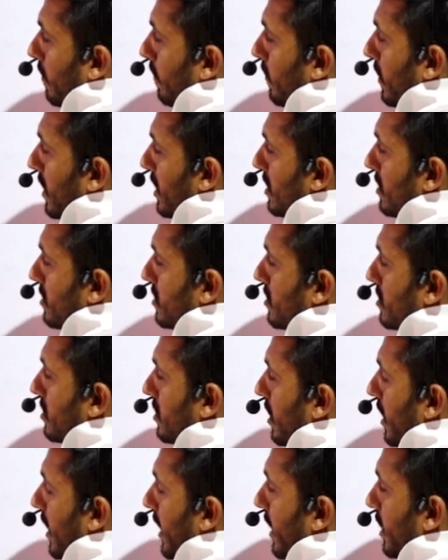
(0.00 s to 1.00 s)

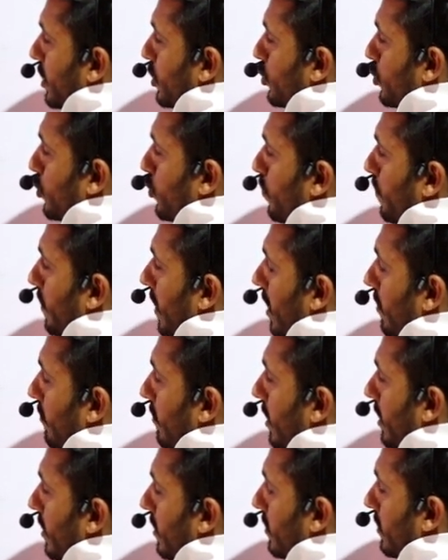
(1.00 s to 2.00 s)
plus x to
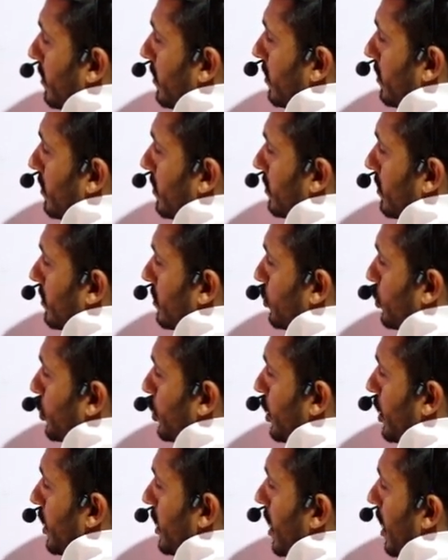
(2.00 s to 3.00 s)
power
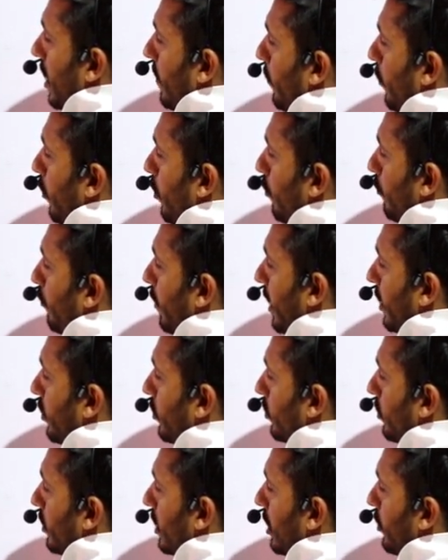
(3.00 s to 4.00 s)
3 upon
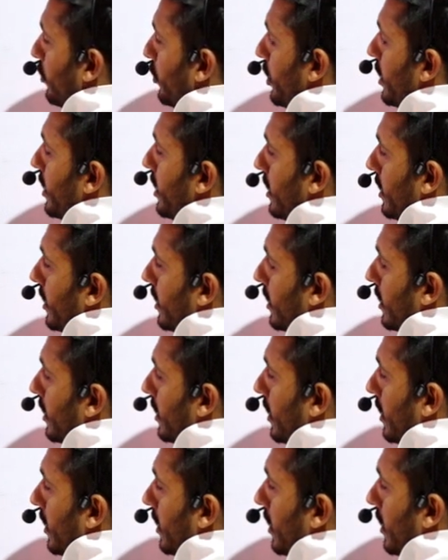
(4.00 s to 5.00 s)
factorial 3
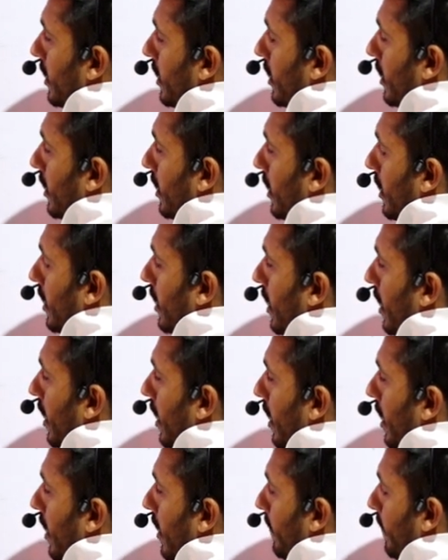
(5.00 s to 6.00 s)

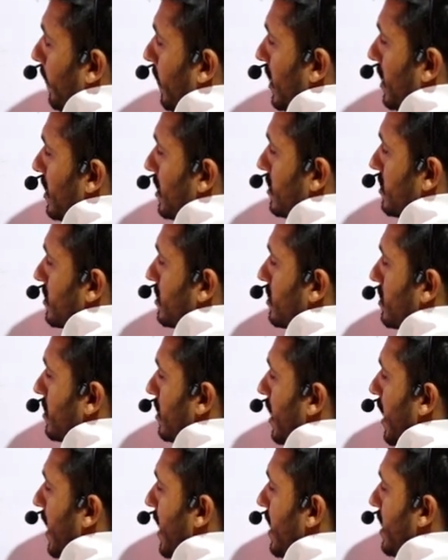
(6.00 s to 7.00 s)
plus
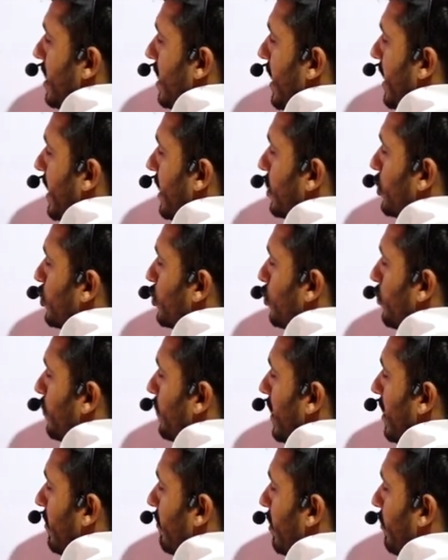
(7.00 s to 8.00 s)
9x to
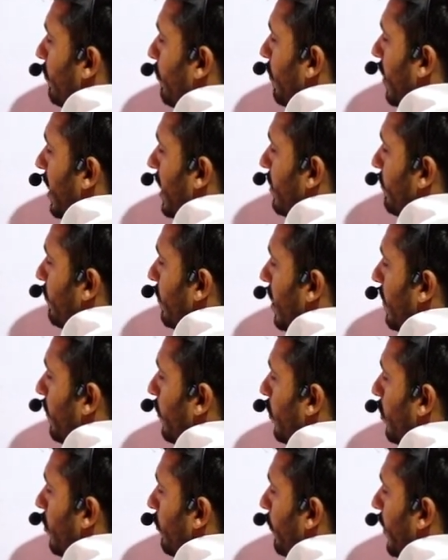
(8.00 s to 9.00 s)
power 5
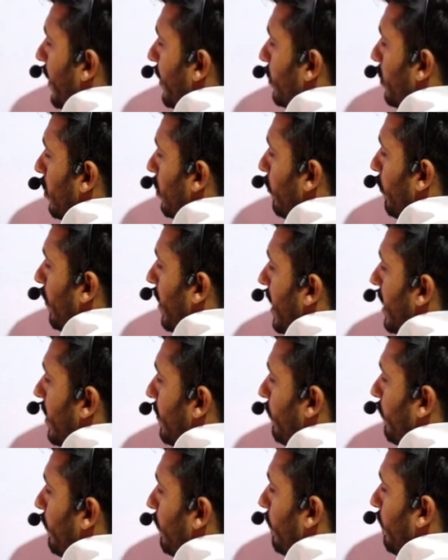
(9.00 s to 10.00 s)
upon factorial
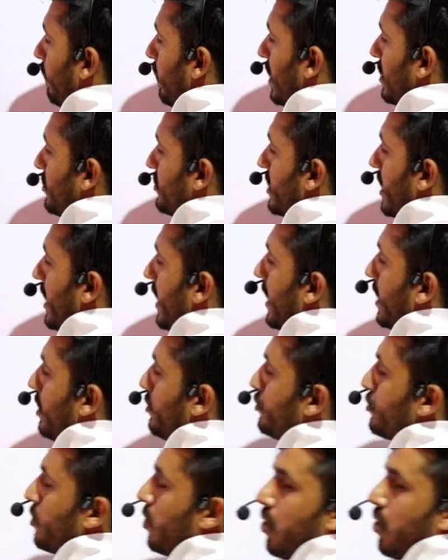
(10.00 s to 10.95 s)
5 plus and so